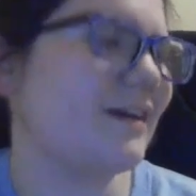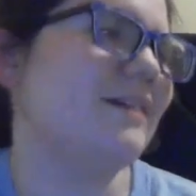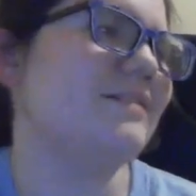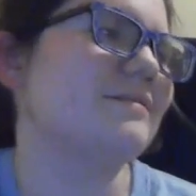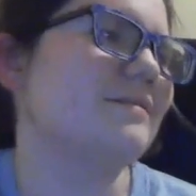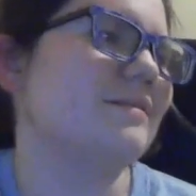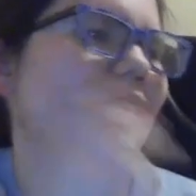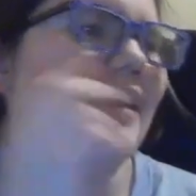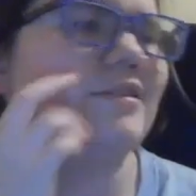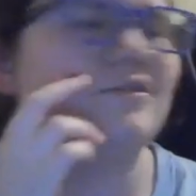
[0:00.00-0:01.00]

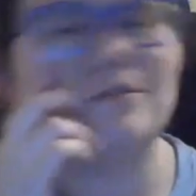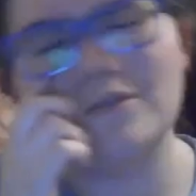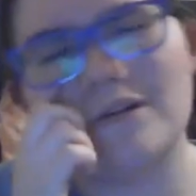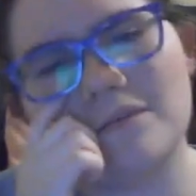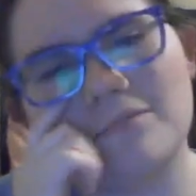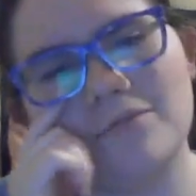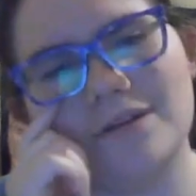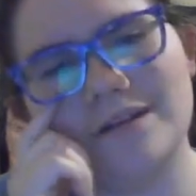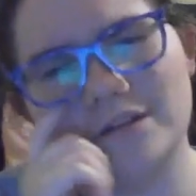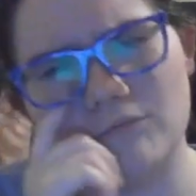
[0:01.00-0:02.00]
I don't know how to put
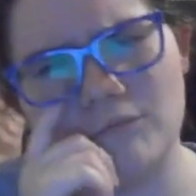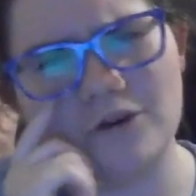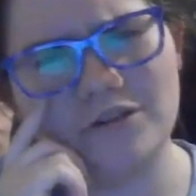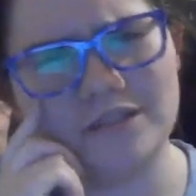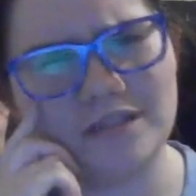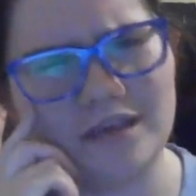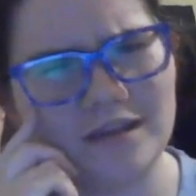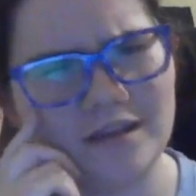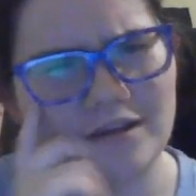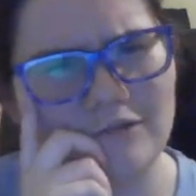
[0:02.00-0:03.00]
it into words yet.
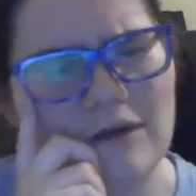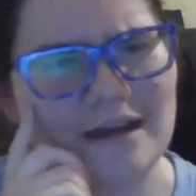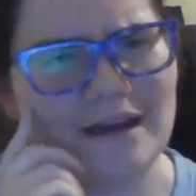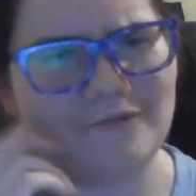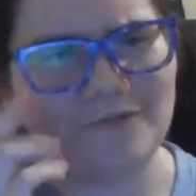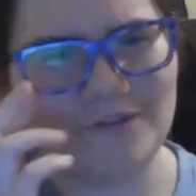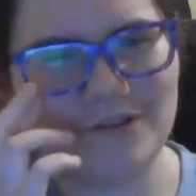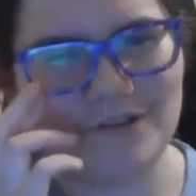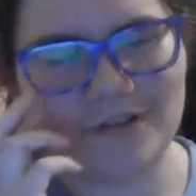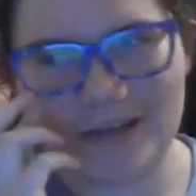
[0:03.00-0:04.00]
Why I
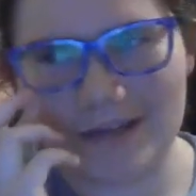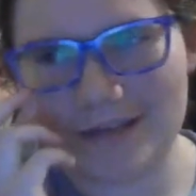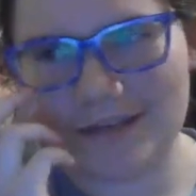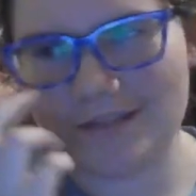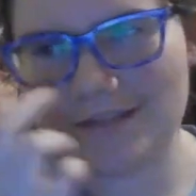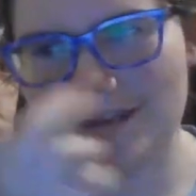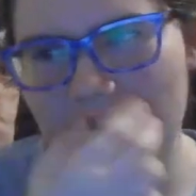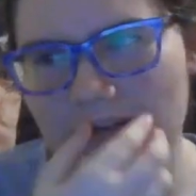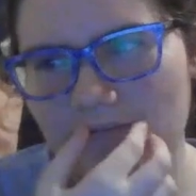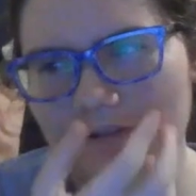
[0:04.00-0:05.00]
feel that it's
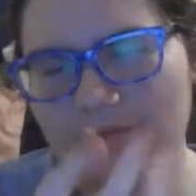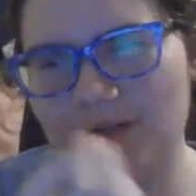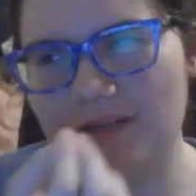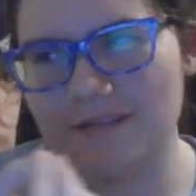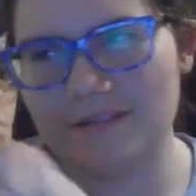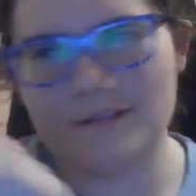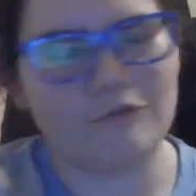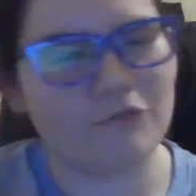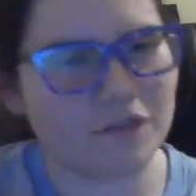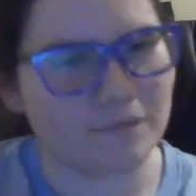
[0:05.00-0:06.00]
kind of a little bit easier
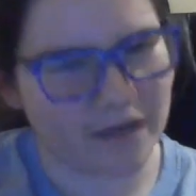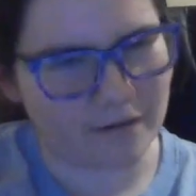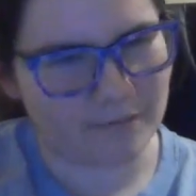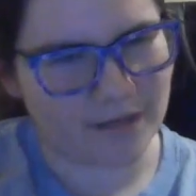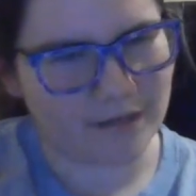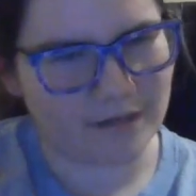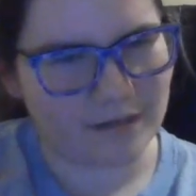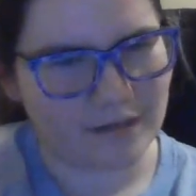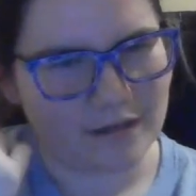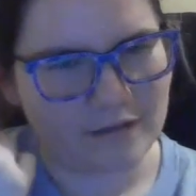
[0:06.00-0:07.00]
with Spider Man
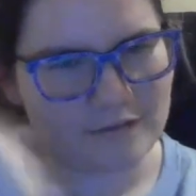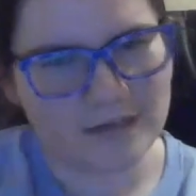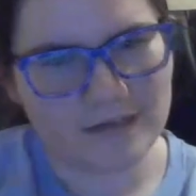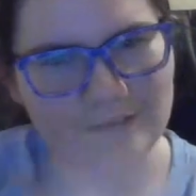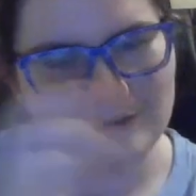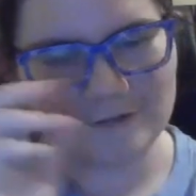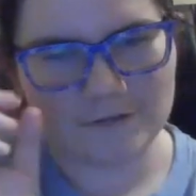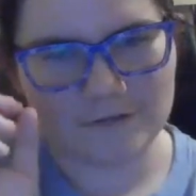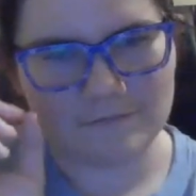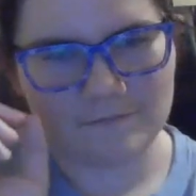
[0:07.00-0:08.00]
than it
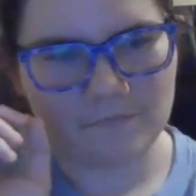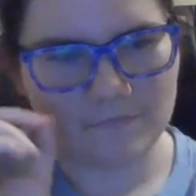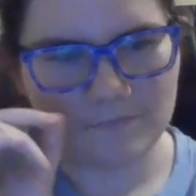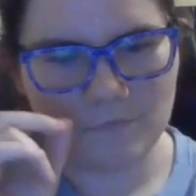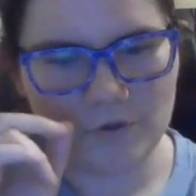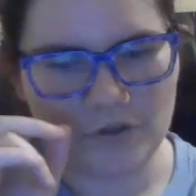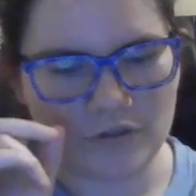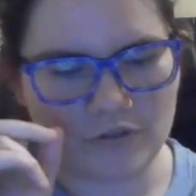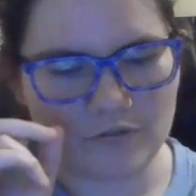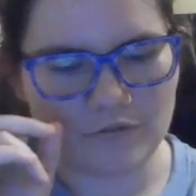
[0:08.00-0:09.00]
is
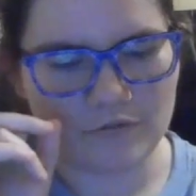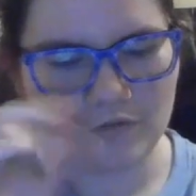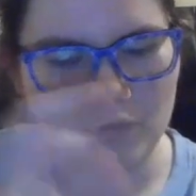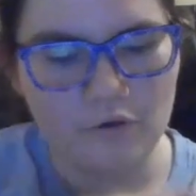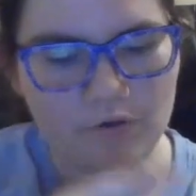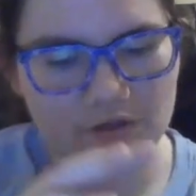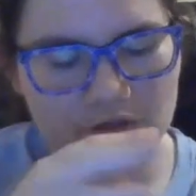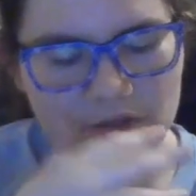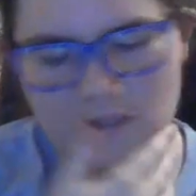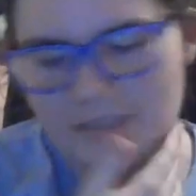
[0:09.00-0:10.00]
with Logan
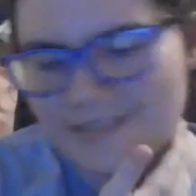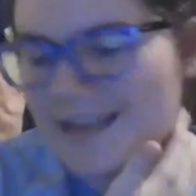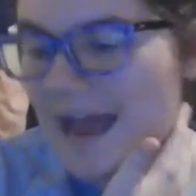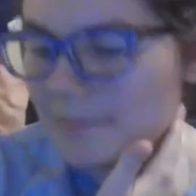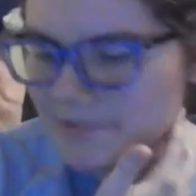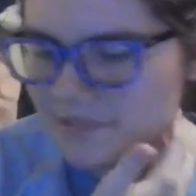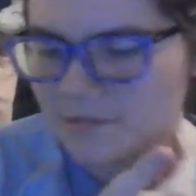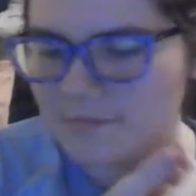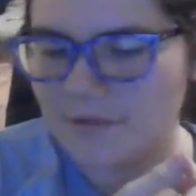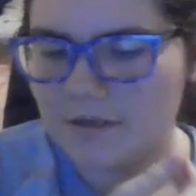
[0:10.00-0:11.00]
to adapt
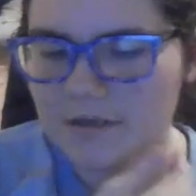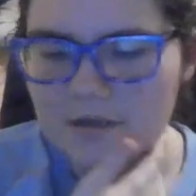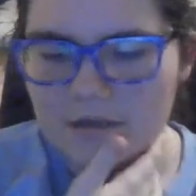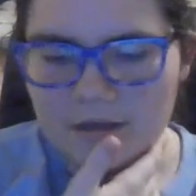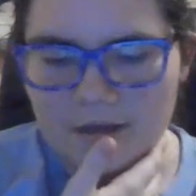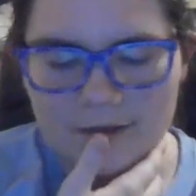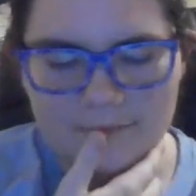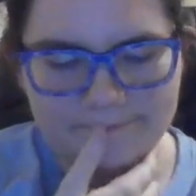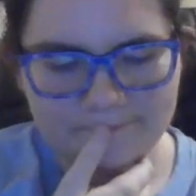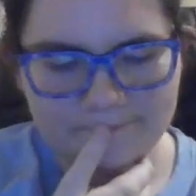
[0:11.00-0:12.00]
him. Um,